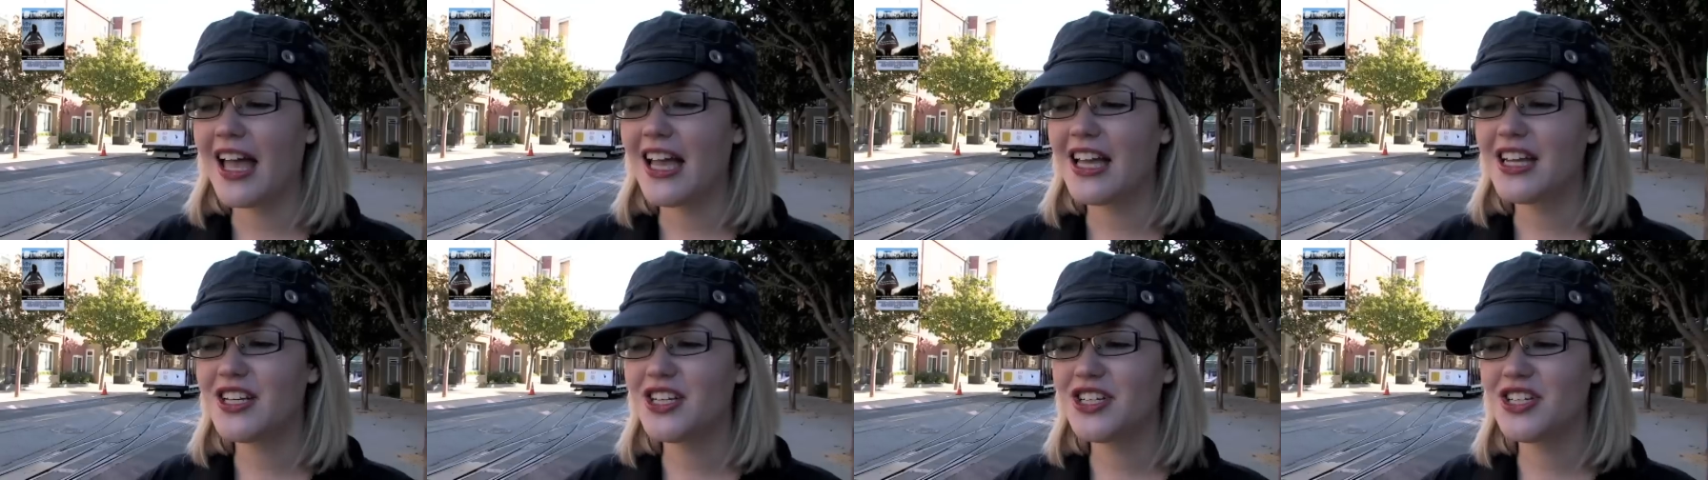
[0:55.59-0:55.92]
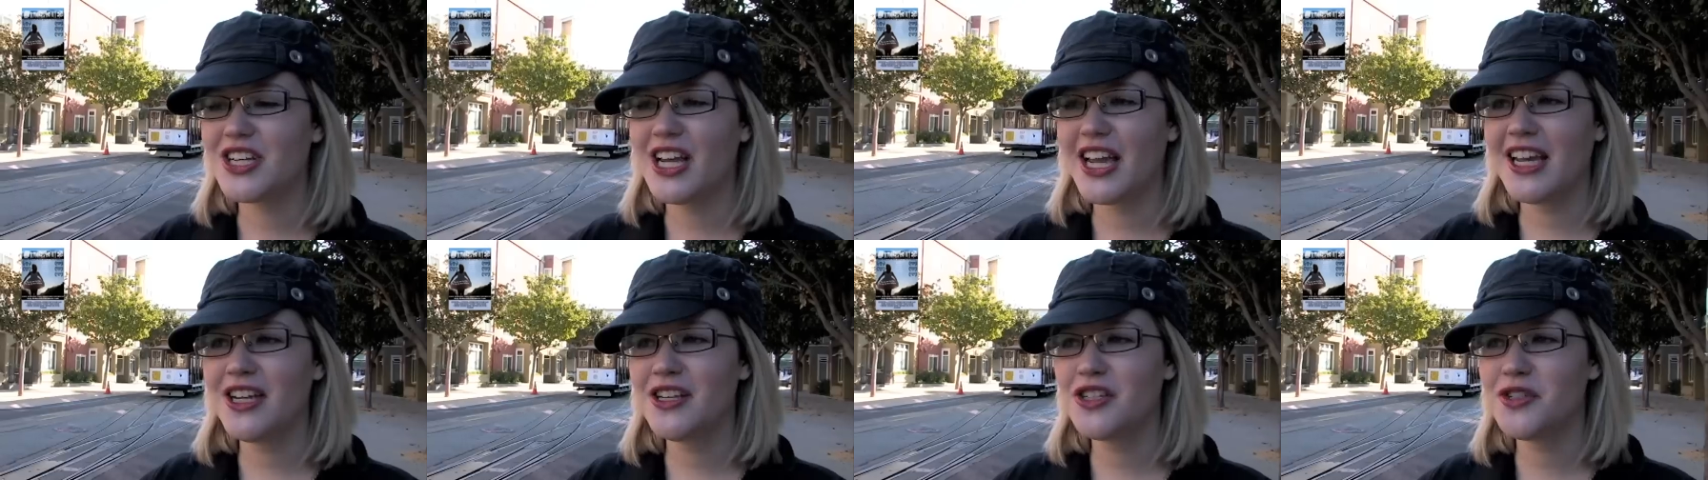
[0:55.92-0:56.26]
It's
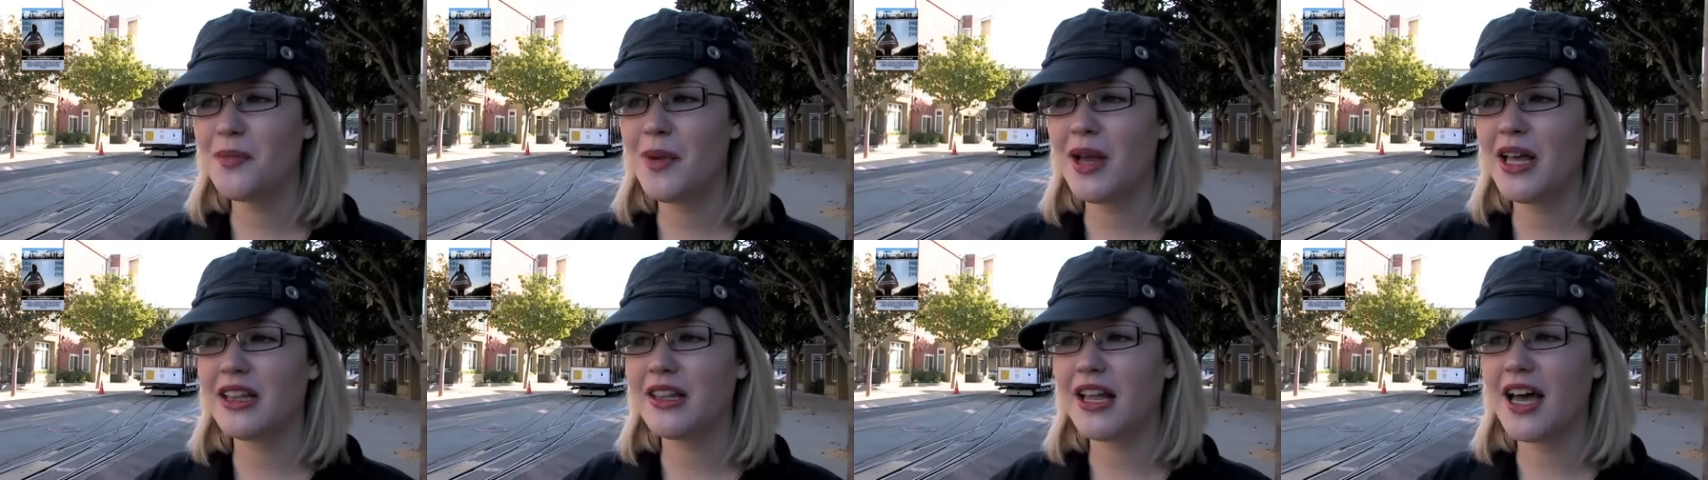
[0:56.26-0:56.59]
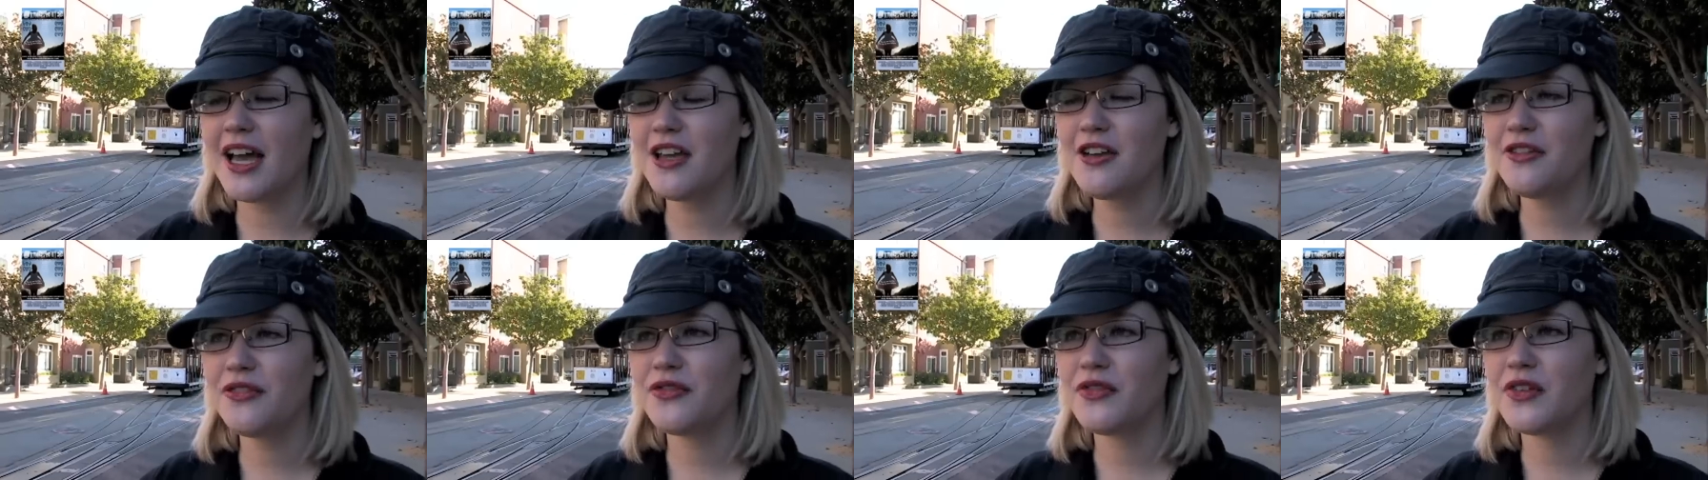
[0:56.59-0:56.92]
changed my
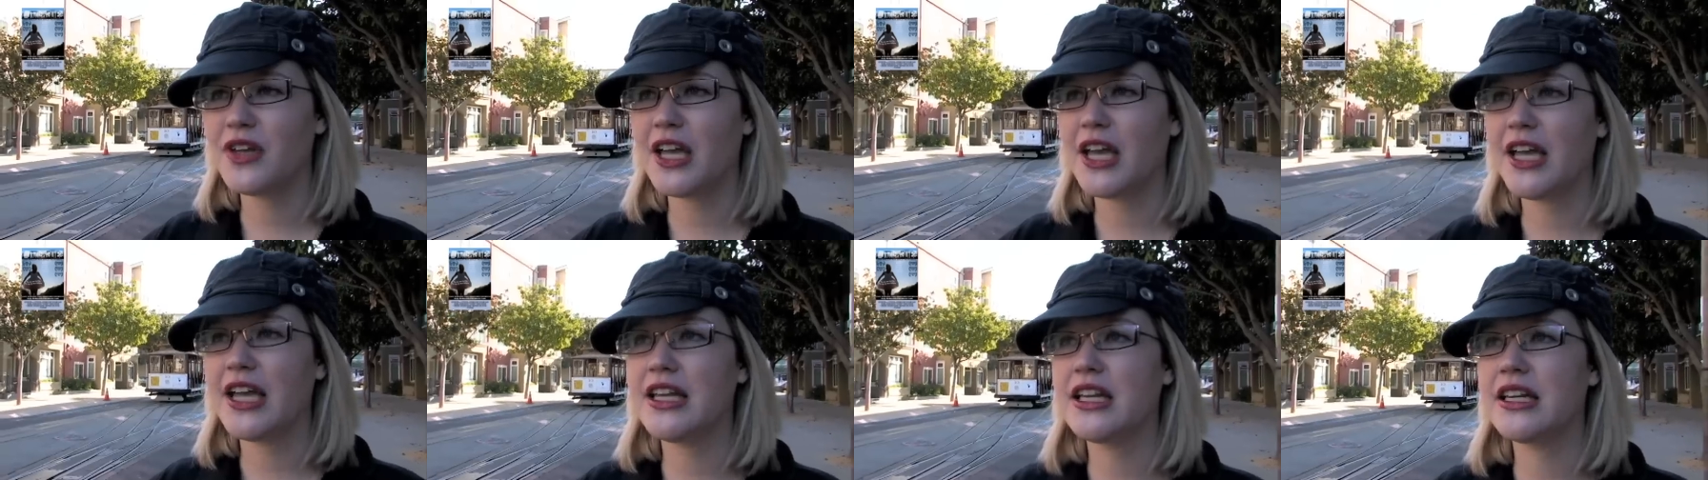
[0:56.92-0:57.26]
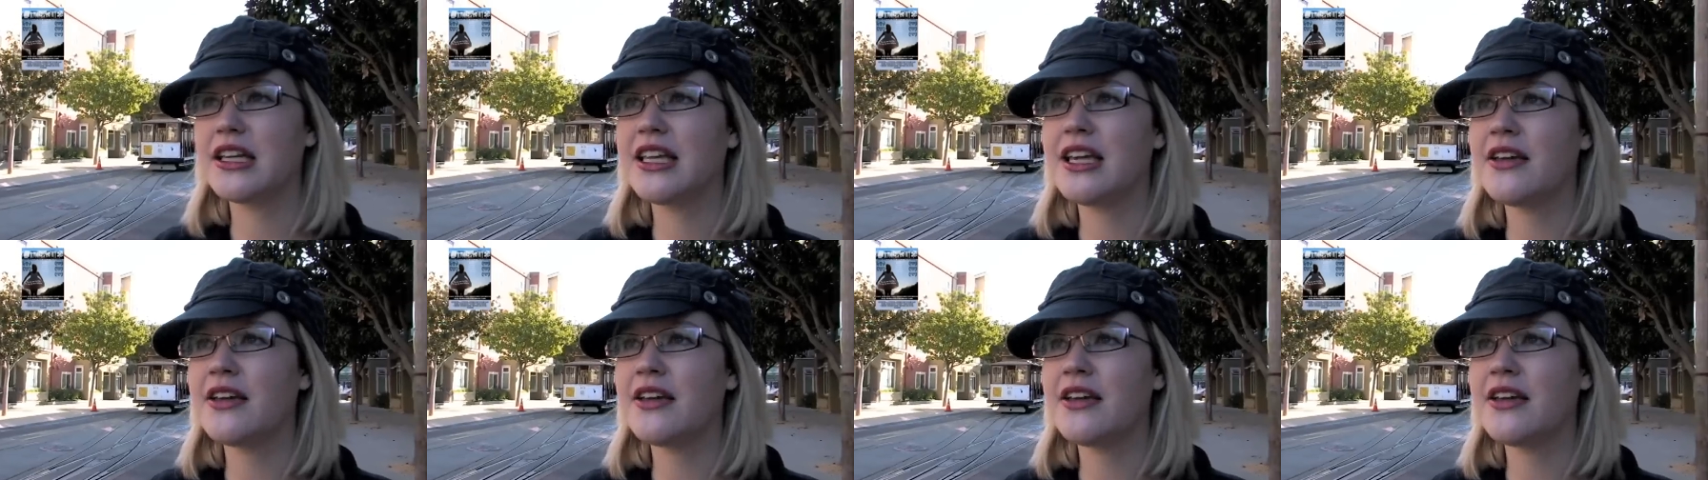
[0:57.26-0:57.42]
life in